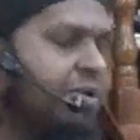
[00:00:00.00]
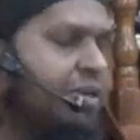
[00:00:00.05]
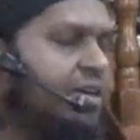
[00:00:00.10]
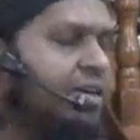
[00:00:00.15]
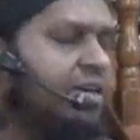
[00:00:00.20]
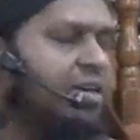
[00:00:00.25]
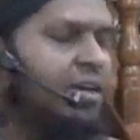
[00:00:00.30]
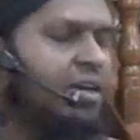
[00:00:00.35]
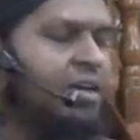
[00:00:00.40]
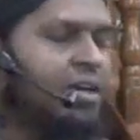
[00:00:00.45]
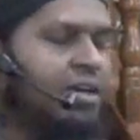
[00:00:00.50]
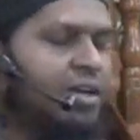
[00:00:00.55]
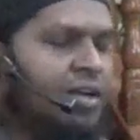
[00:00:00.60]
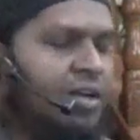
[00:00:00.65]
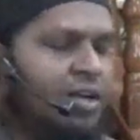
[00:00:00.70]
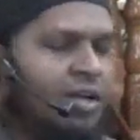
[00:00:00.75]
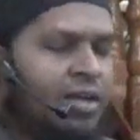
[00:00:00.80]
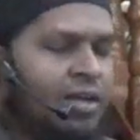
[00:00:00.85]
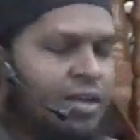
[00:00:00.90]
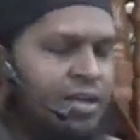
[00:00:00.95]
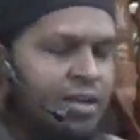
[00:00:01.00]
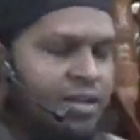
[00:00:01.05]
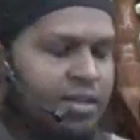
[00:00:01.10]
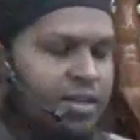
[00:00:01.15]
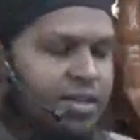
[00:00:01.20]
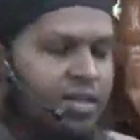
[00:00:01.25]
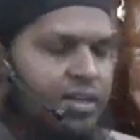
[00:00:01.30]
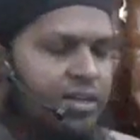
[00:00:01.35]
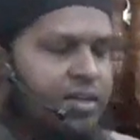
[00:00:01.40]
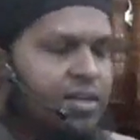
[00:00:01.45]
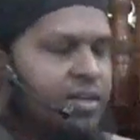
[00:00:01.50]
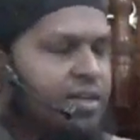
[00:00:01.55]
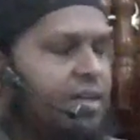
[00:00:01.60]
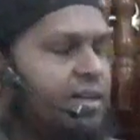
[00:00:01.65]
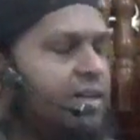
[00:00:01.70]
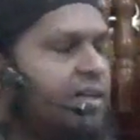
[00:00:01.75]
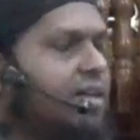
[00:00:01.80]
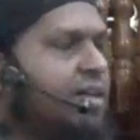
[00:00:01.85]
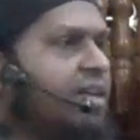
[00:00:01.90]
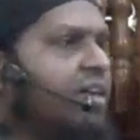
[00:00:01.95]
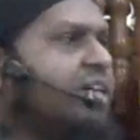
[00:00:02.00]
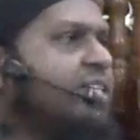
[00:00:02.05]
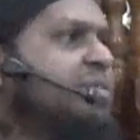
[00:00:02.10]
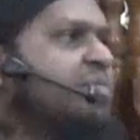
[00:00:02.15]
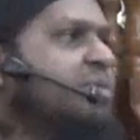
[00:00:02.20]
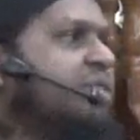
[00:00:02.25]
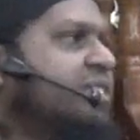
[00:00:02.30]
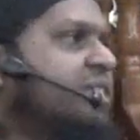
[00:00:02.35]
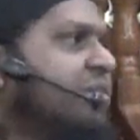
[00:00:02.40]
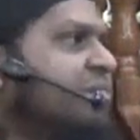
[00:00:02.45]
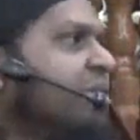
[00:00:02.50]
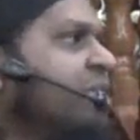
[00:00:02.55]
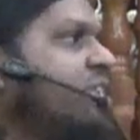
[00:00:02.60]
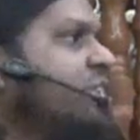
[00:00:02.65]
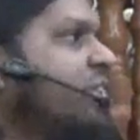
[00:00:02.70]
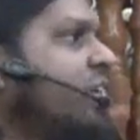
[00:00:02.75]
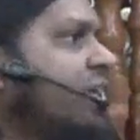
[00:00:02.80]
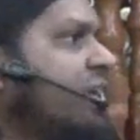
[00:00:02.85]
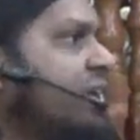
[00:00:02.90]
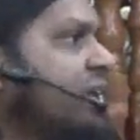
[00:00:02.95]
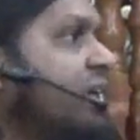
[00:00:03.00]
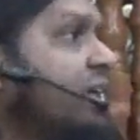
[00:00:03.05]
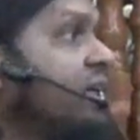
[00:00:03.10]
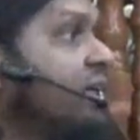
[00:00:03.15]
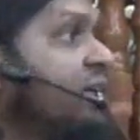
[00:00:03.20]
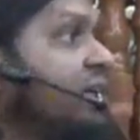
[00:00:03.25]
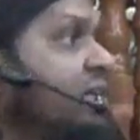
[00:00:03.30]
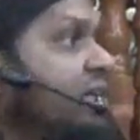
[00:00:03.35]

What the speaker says: where Allah speaks about Jannah.